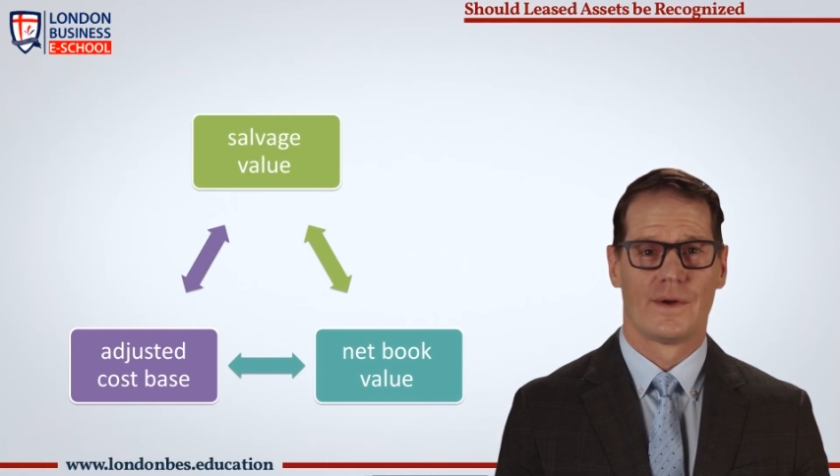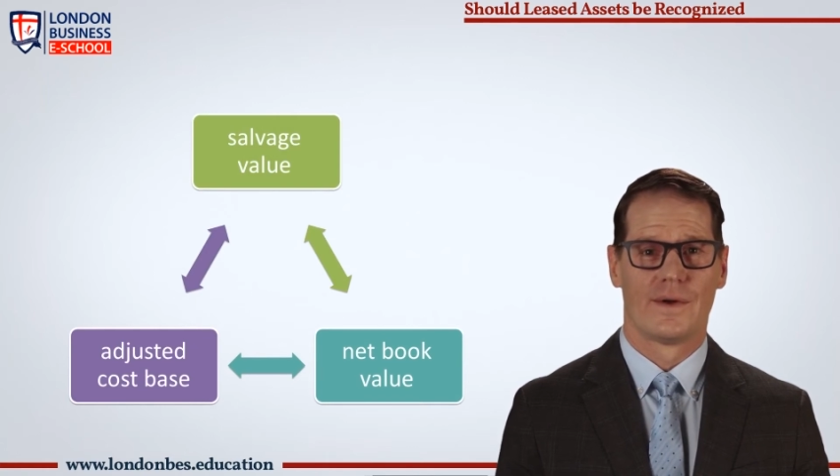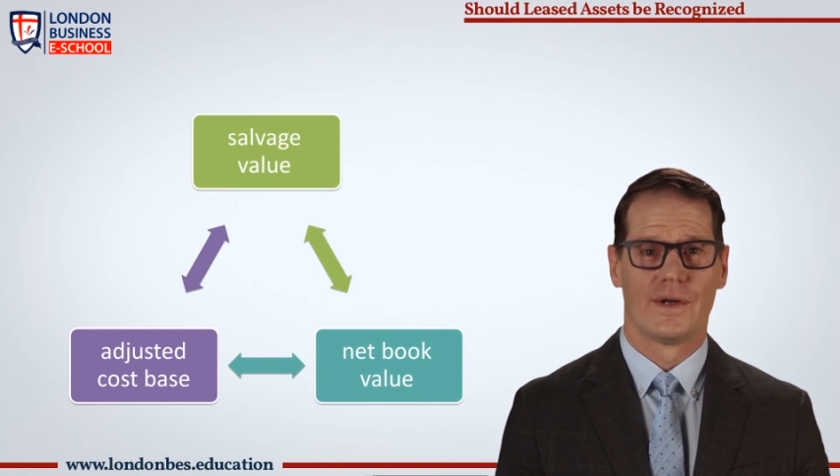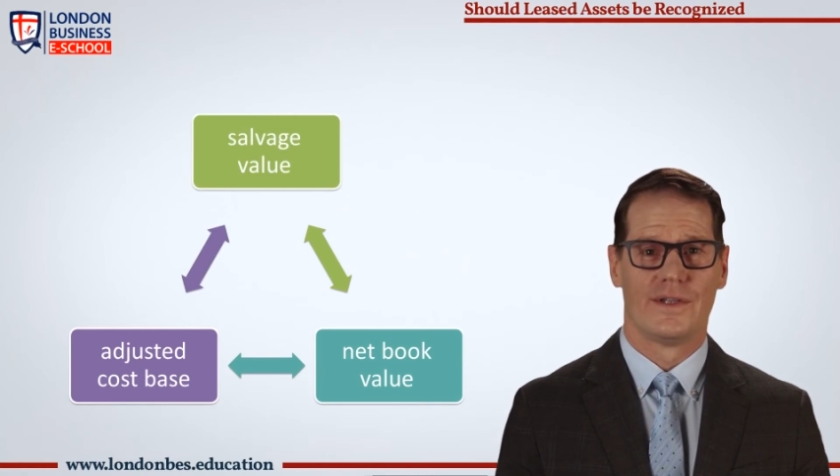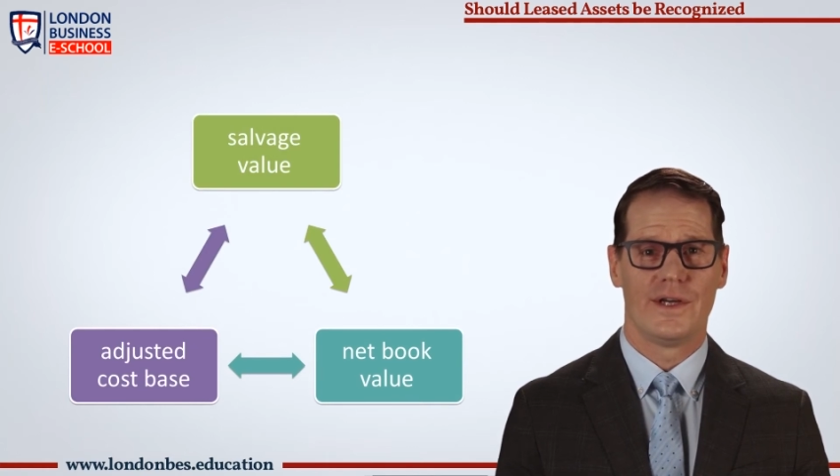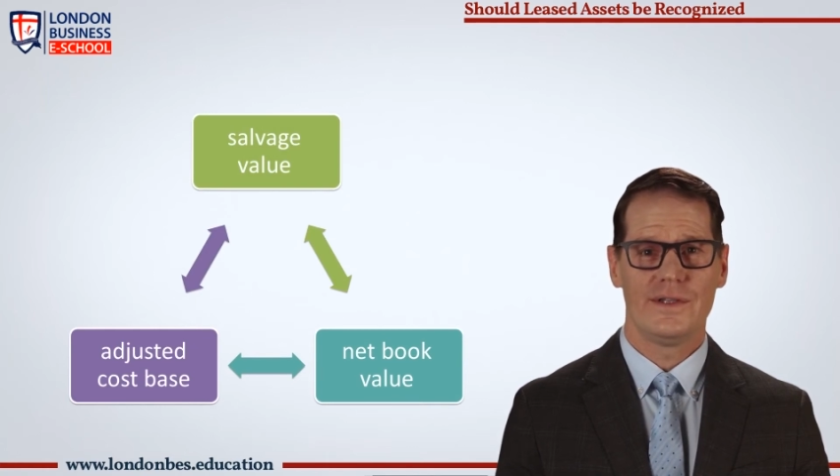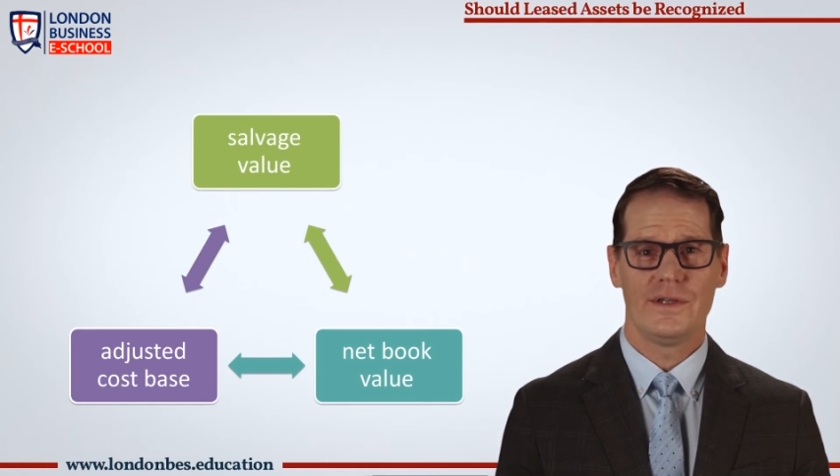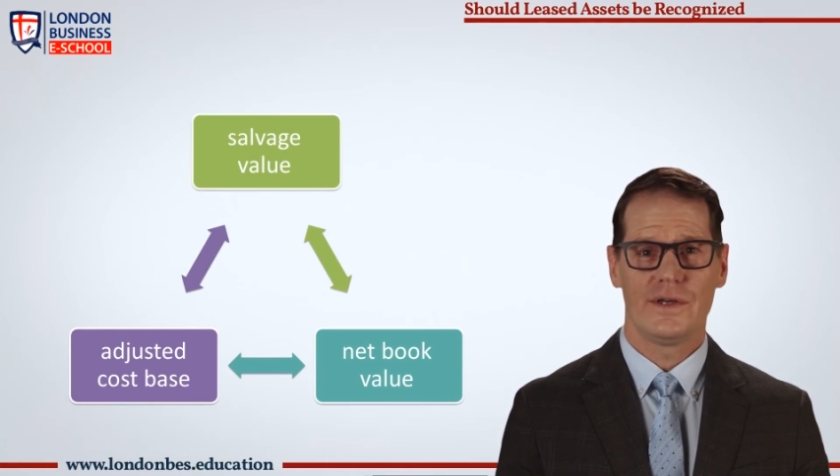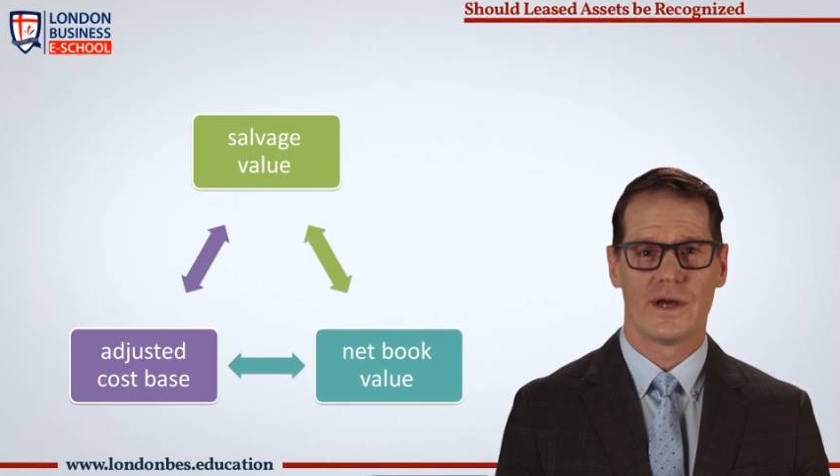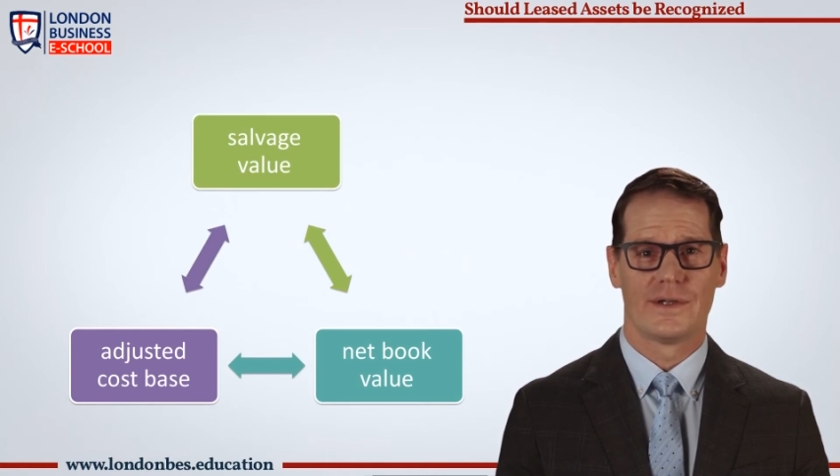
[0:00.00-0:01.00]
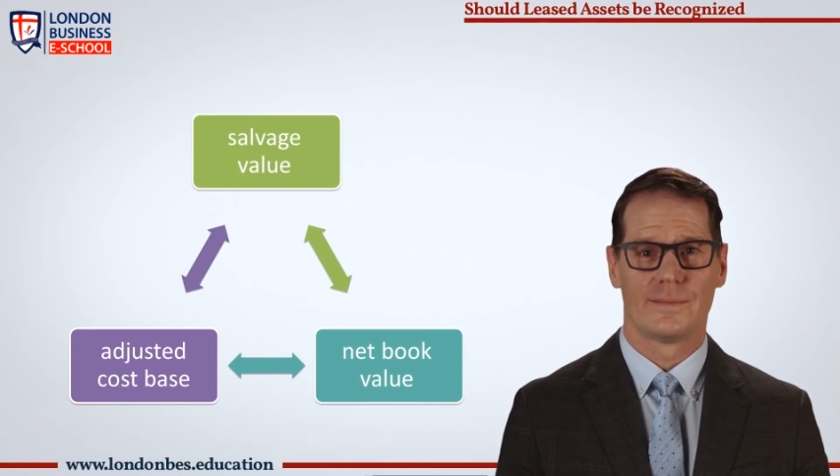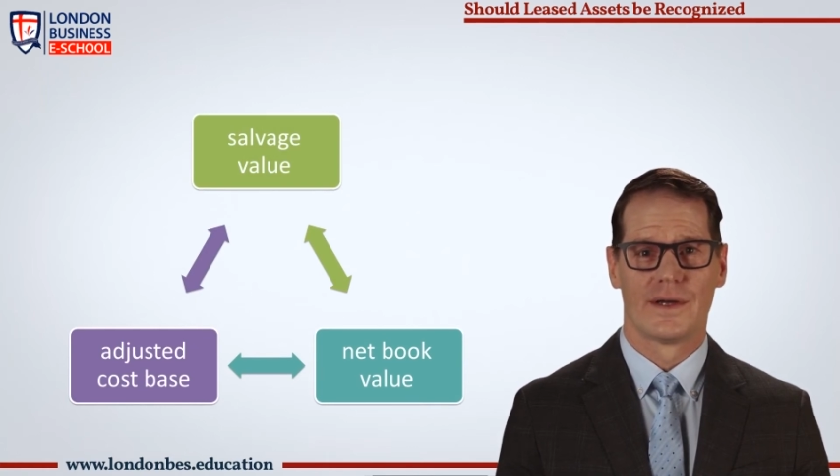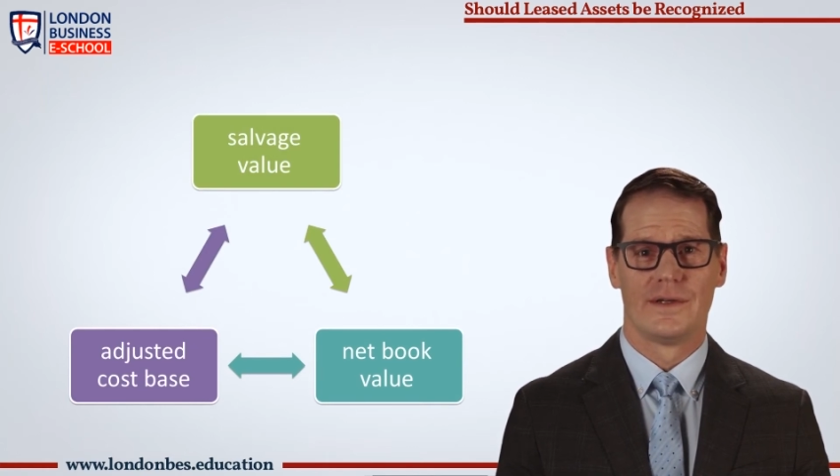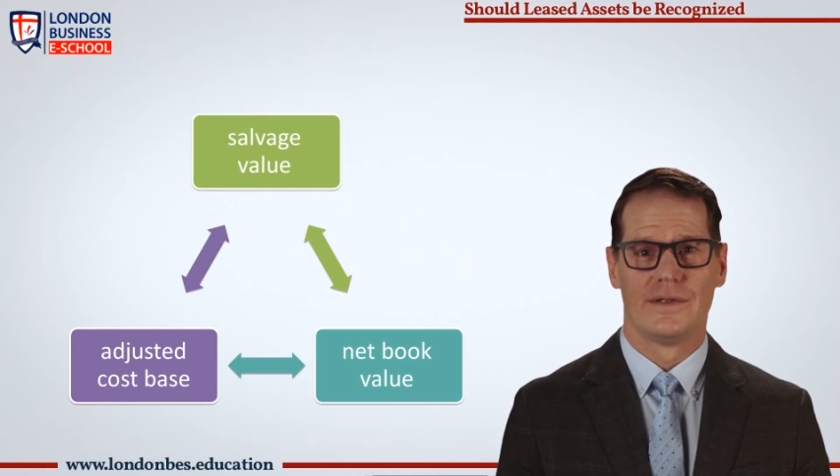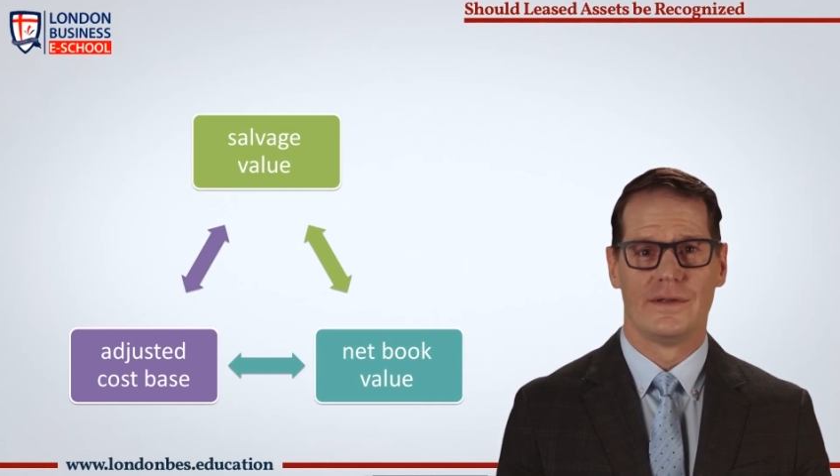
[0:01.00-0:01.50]
or adjusted cost
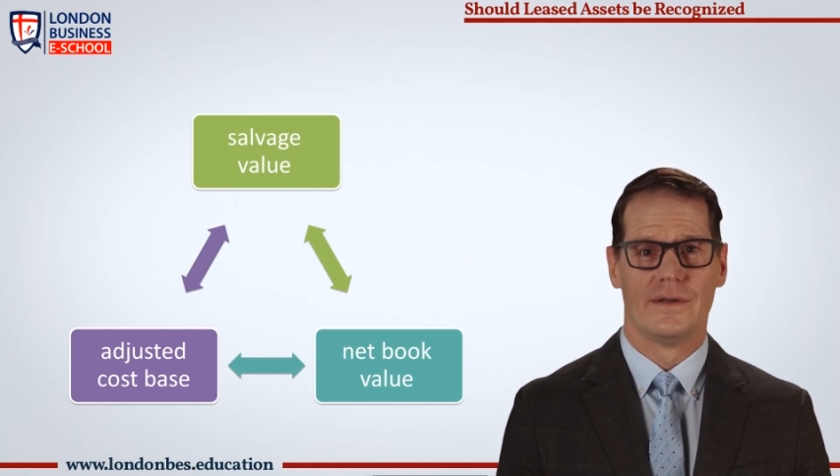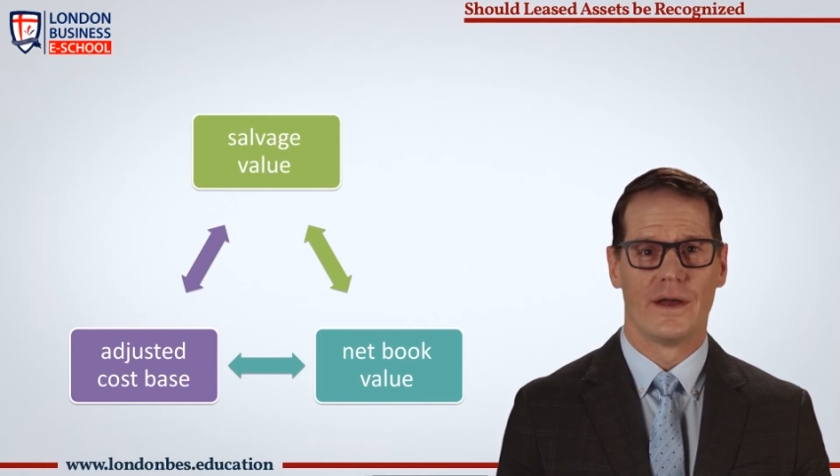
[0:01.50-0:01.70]
base